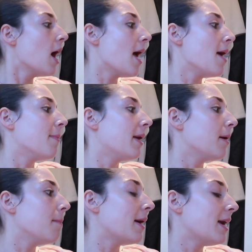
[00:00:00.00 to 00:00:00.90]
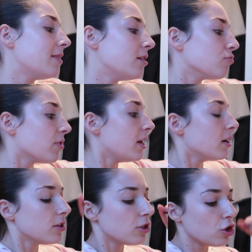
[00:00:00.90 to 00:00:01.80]
and I made this really
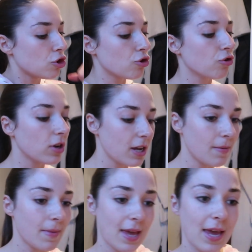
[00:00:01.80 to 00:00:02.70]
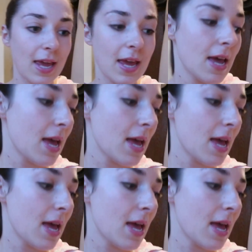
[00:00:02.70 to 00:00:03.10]
nice like creamy,